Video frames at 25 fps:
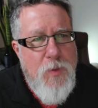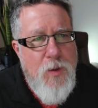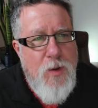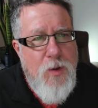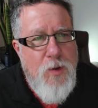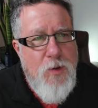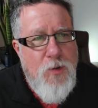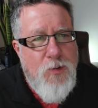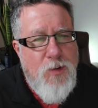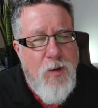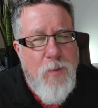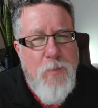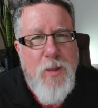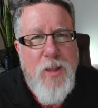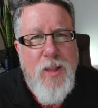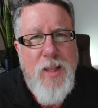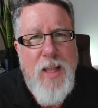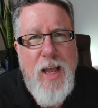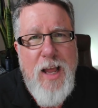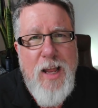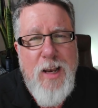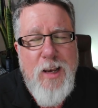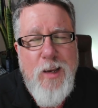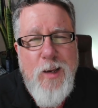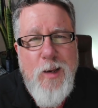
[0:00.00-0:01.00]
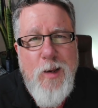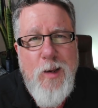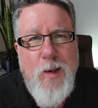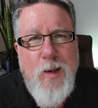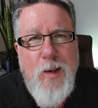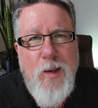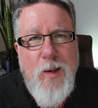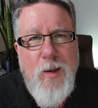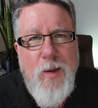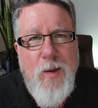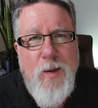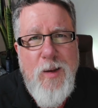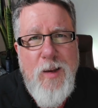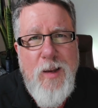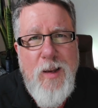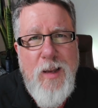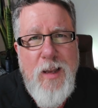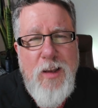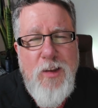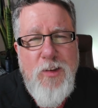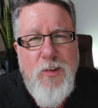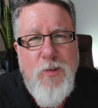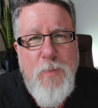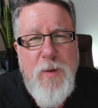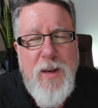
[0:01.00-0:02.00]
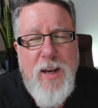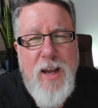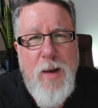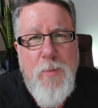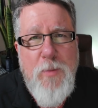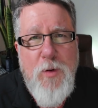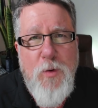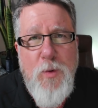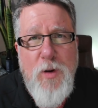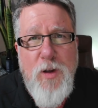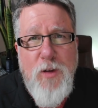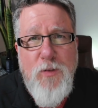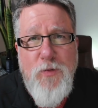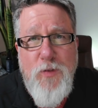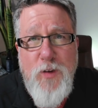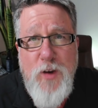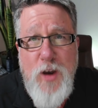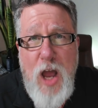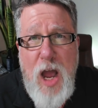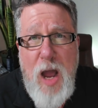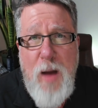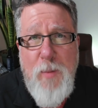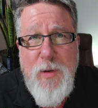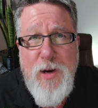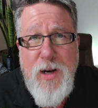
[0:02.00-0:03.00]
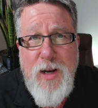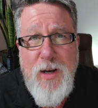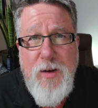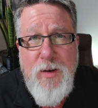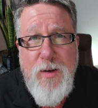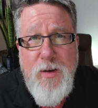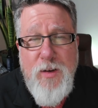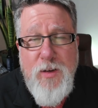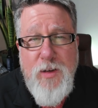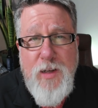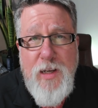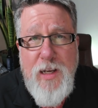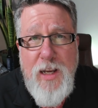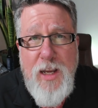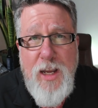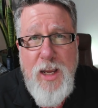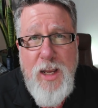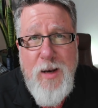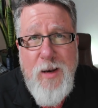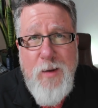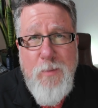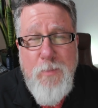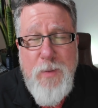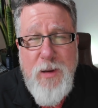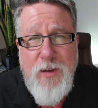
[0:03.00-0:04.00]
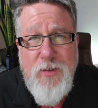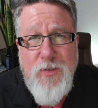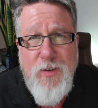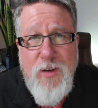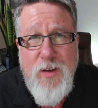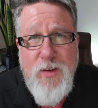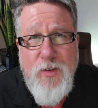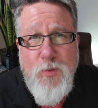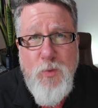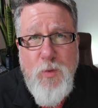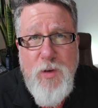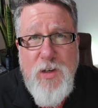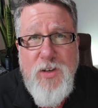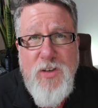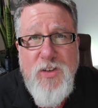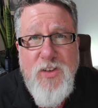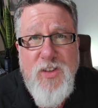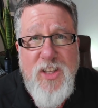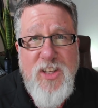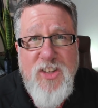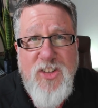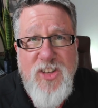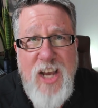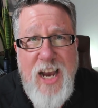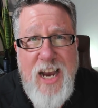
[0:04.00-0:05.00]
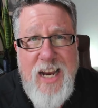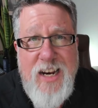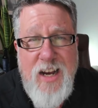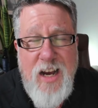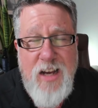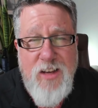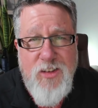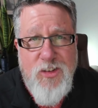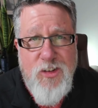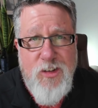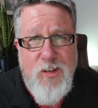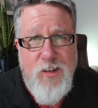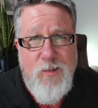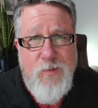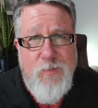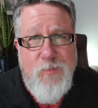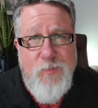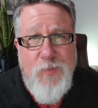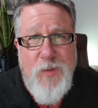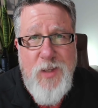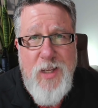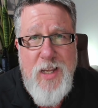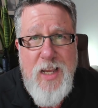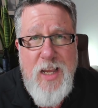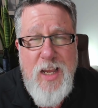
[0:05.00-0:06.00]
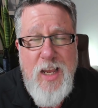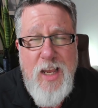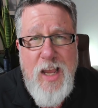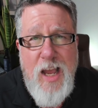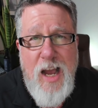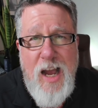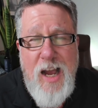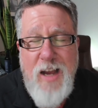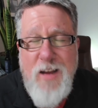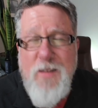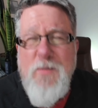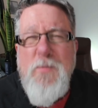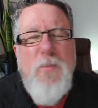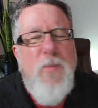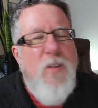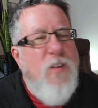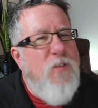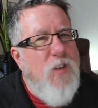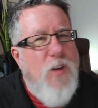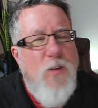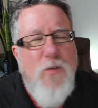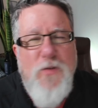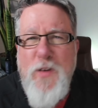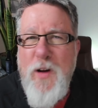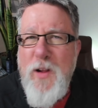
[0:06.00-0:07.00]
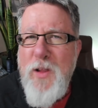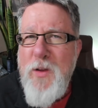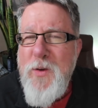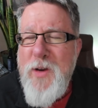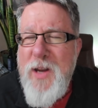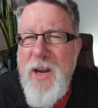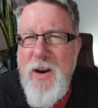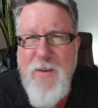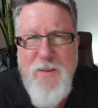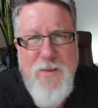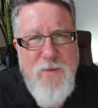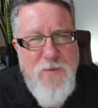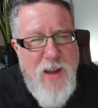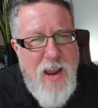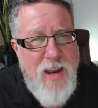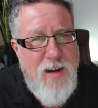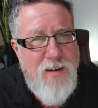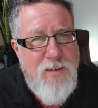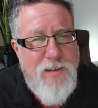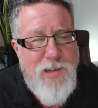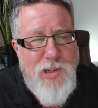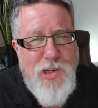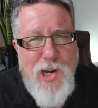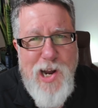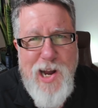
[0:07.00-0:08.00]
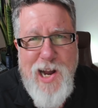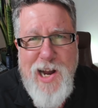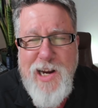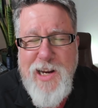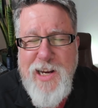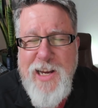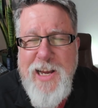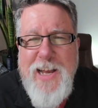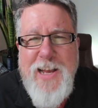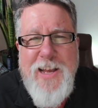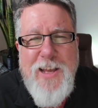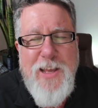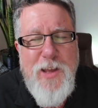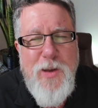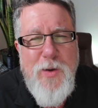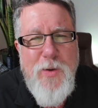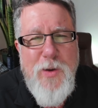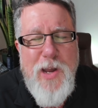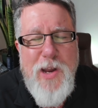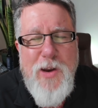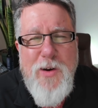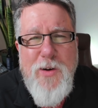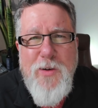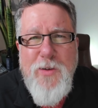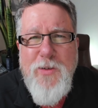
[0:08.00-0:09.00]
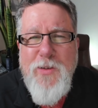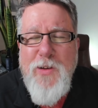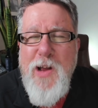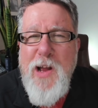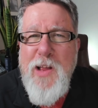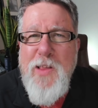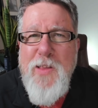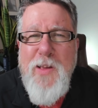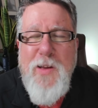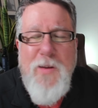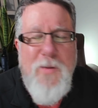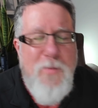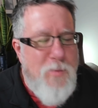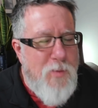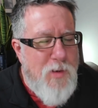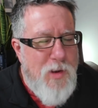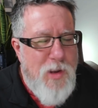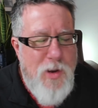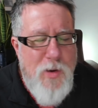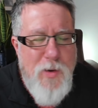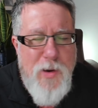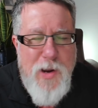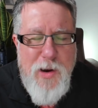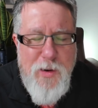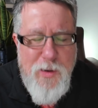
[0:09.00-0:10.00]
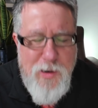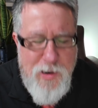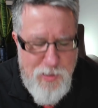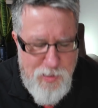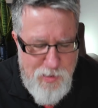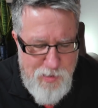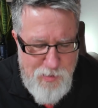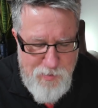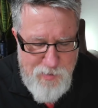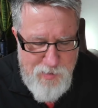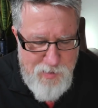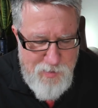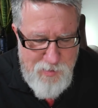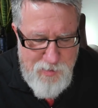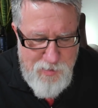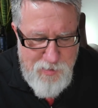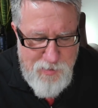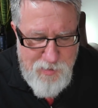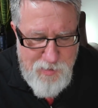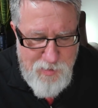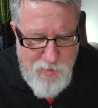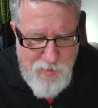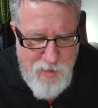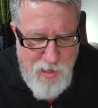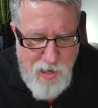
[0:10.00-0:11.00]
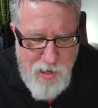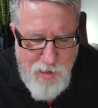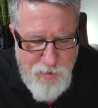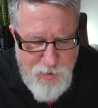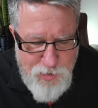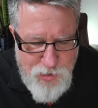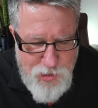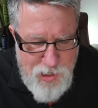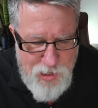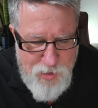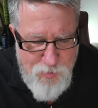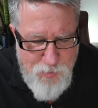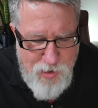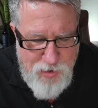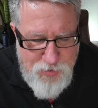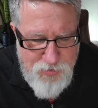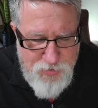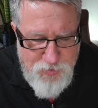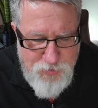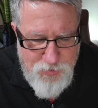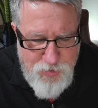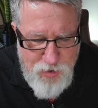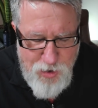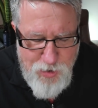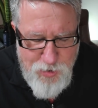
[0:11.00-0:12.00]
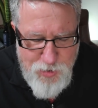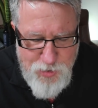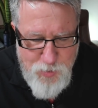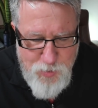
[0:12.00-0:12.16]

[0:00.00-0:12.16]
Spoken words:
something that is become a real phenomenon in business, which is the side hustle. If you follow Gary Vaynerchuk, you hear the younger generations are